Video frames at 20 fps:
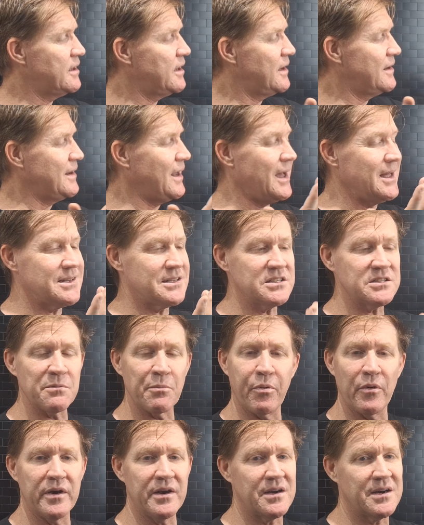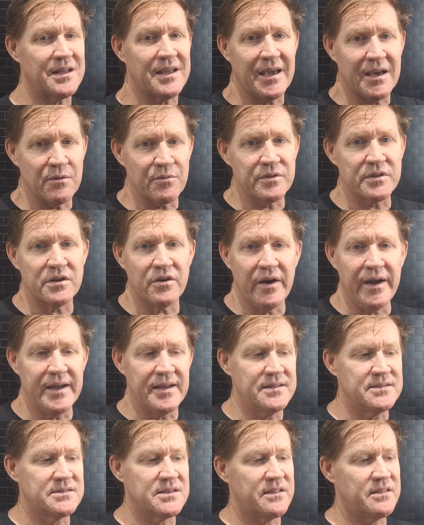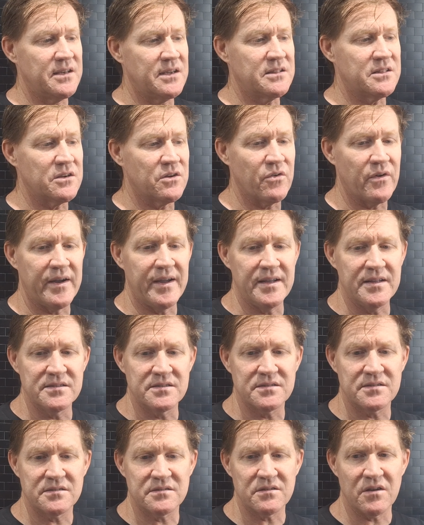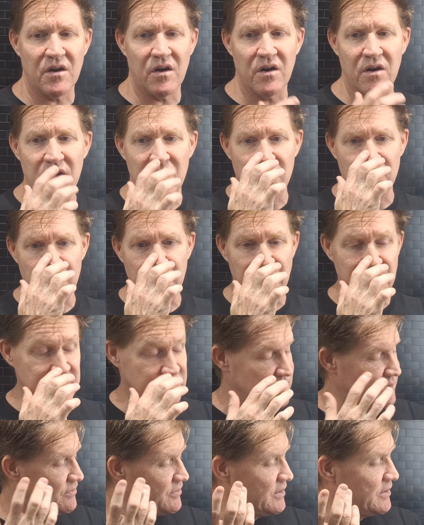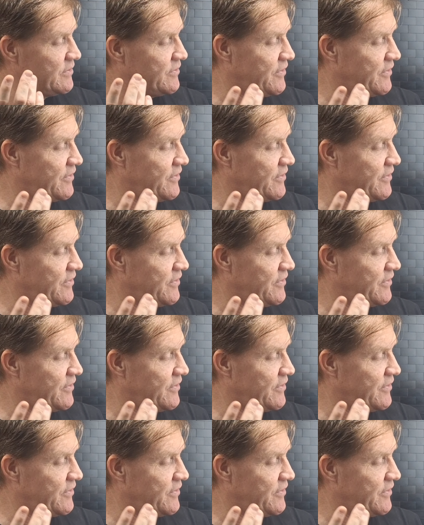Not disappointed again with the grades. I think the grades are relatively